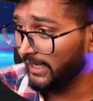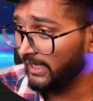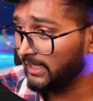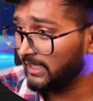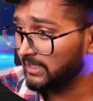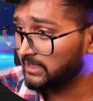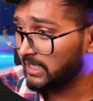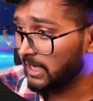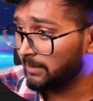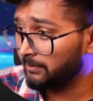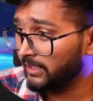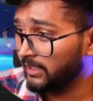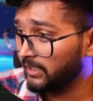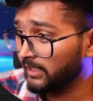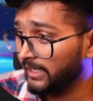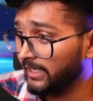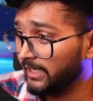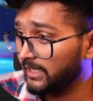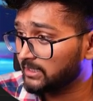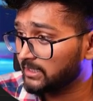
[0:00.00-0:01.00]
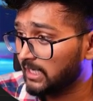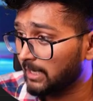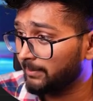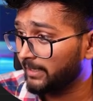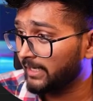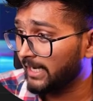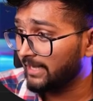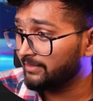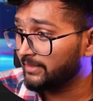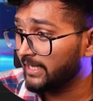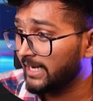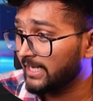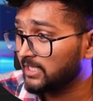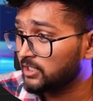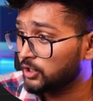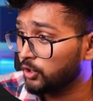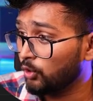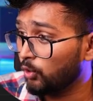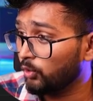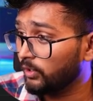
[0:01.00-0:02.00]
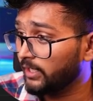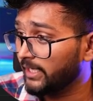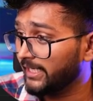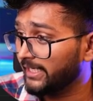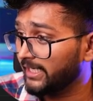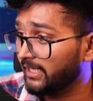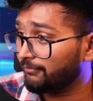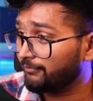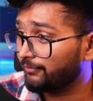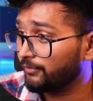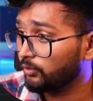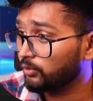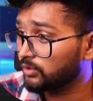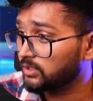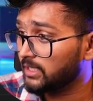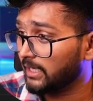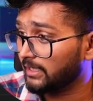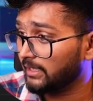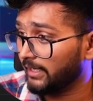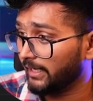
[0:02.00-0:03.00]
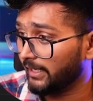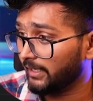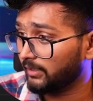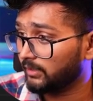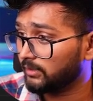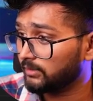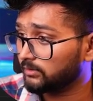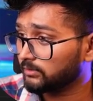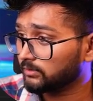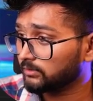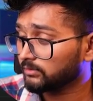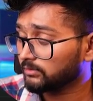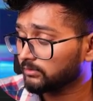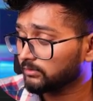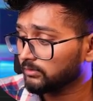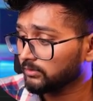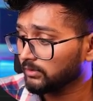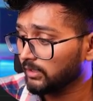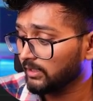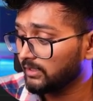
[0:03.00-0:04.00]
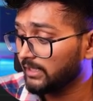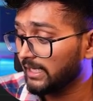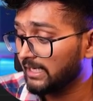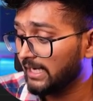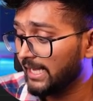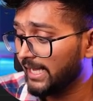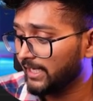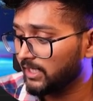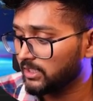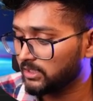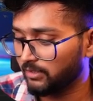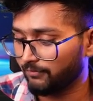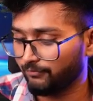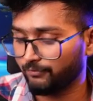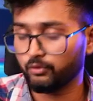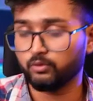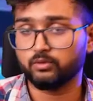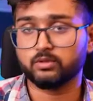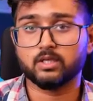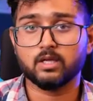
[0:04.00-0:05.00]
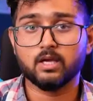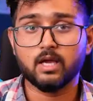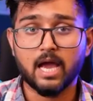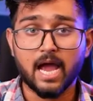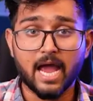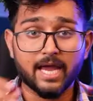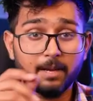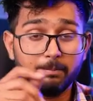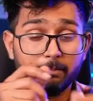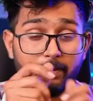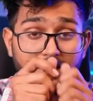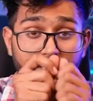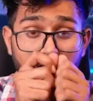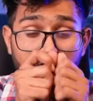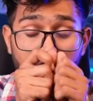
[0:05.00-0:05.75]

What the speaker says: is coming, and then I slowly diffuse that layer. That layer is diffused. I applied a